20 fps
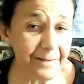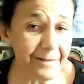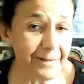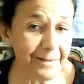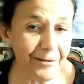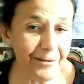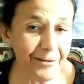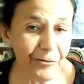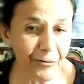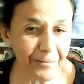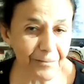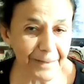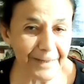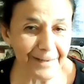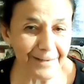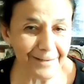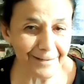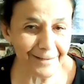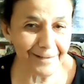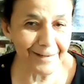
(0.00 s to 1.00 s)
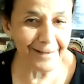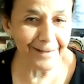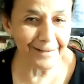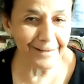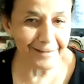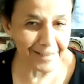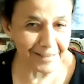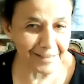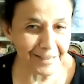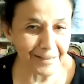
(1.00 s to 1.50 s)
You remain
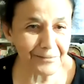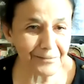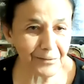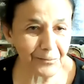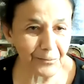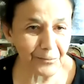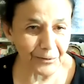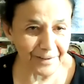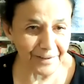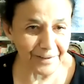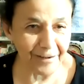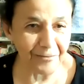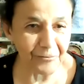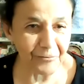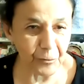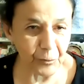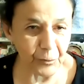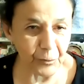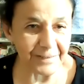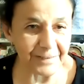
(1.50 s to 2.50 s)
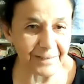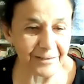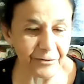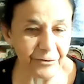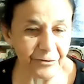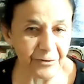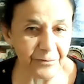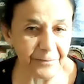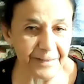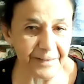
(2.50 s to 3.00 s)
susceptible, of course, and
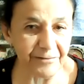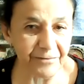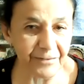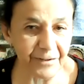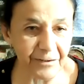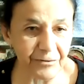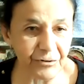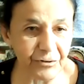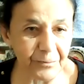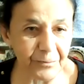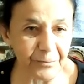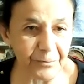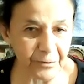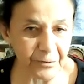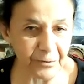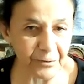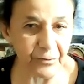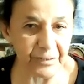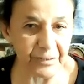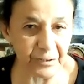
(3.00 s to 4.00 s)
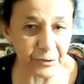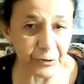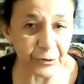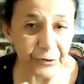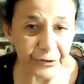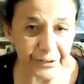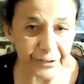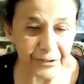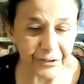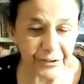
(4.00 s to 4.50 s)
you remain vulnerable to a
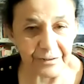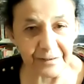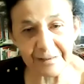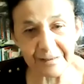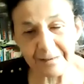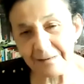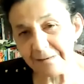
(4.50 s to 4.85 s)
surge and,